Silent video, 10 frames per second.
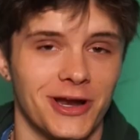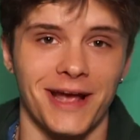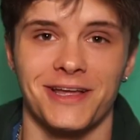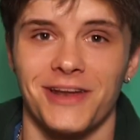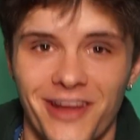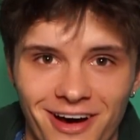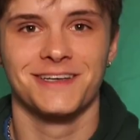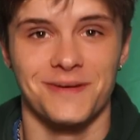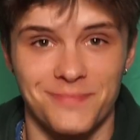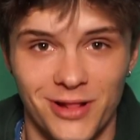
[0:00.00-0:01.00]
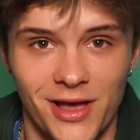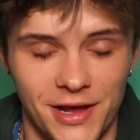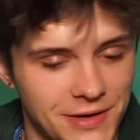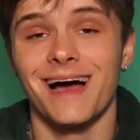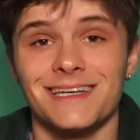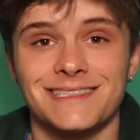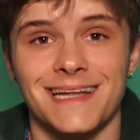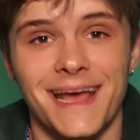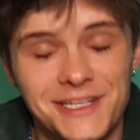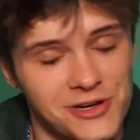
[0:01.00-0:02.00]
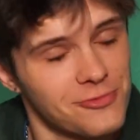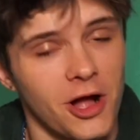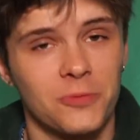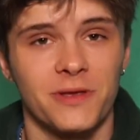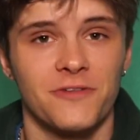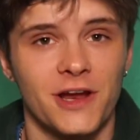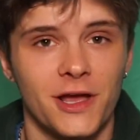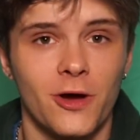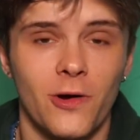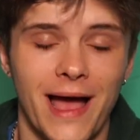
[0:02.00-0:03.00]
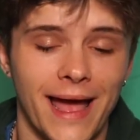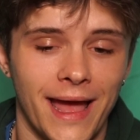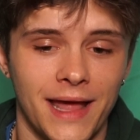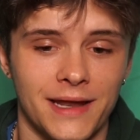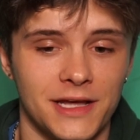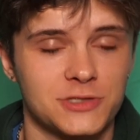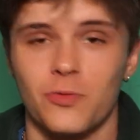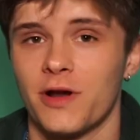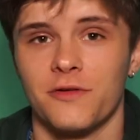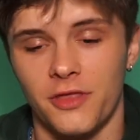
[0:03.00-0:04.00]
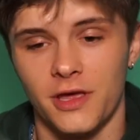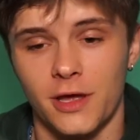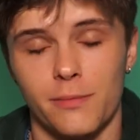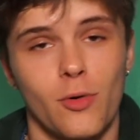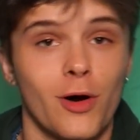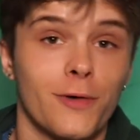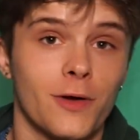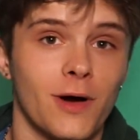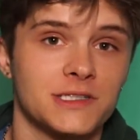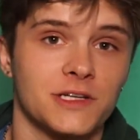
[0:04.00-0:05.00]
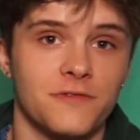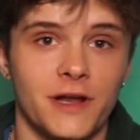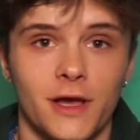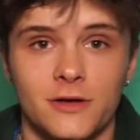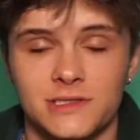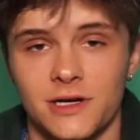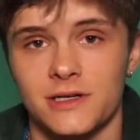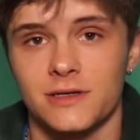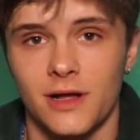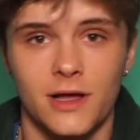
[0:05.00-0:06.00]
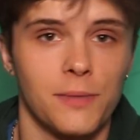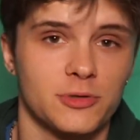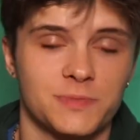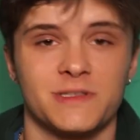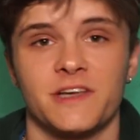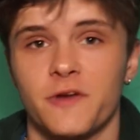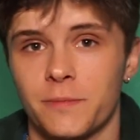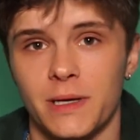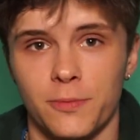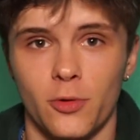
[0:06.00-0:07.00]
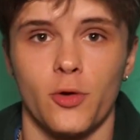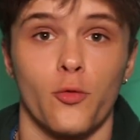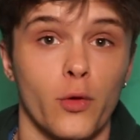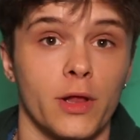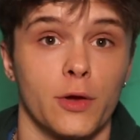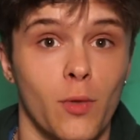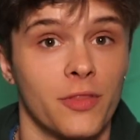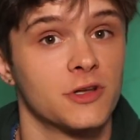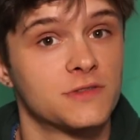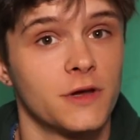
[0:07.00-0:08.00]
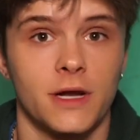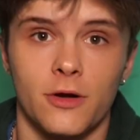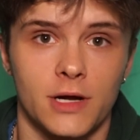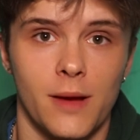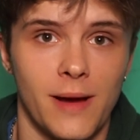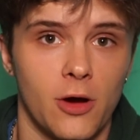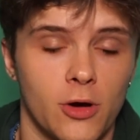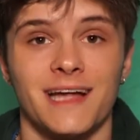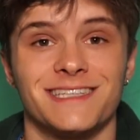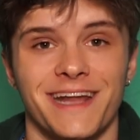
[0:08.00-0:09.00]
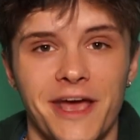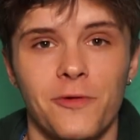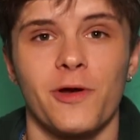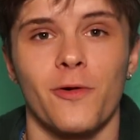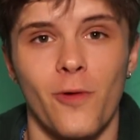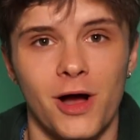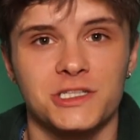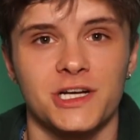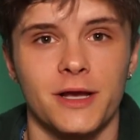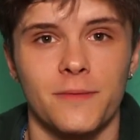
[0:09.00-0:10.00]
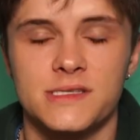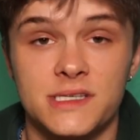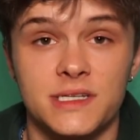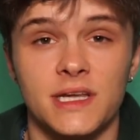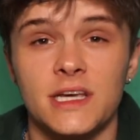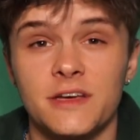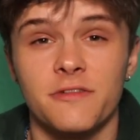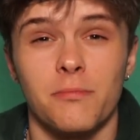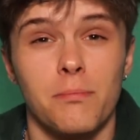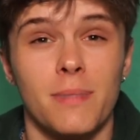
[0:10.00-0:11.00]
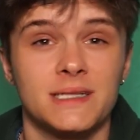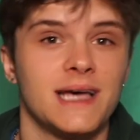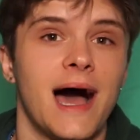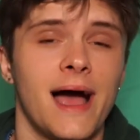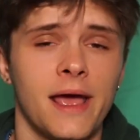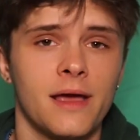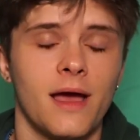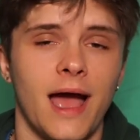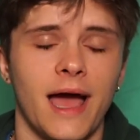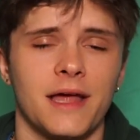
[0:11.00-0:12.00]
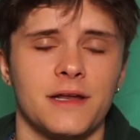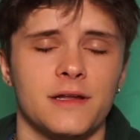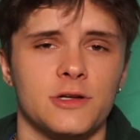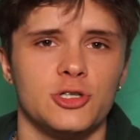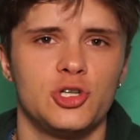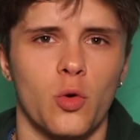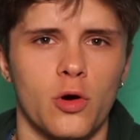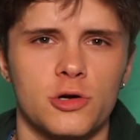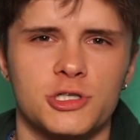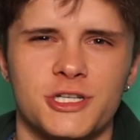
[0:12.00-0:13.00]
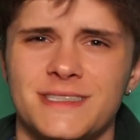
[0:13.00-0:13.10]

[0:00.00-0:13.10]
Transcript: I cannot complain. Guys, today is a rugby video, and it's one of the more requested videos. There are a couple specific people who really want this video to come out. And today we are watching Steve Matai and Jorge